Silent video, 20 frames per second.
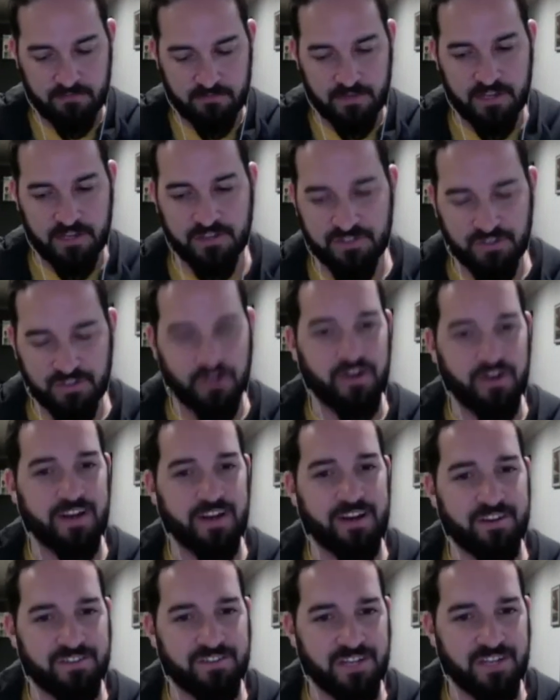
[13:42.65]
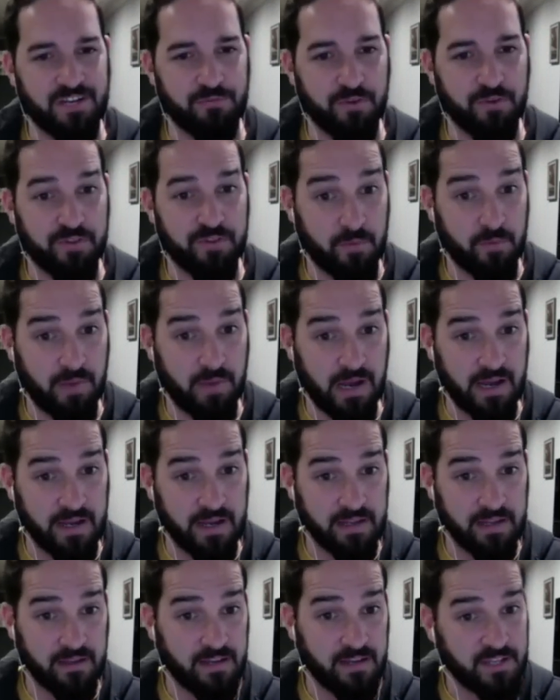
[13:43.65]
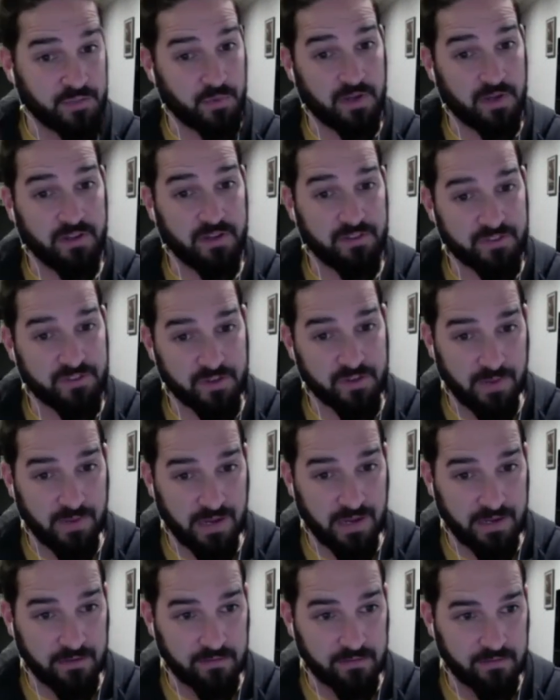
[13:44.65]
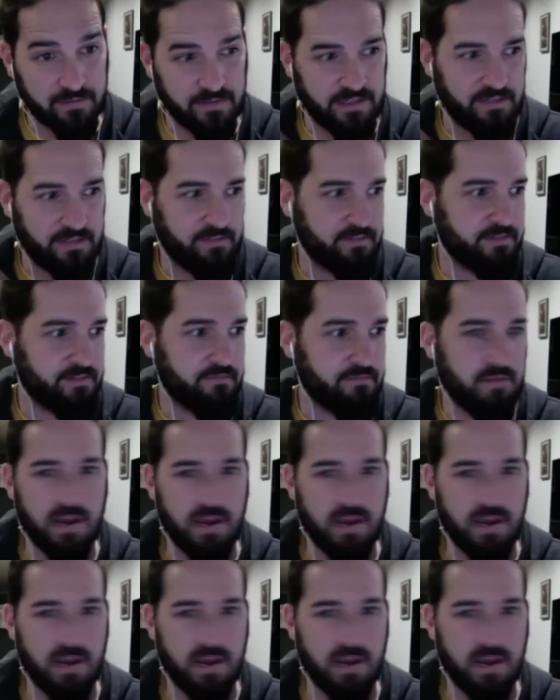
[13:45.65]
concerning yourself with your body as well as your mind and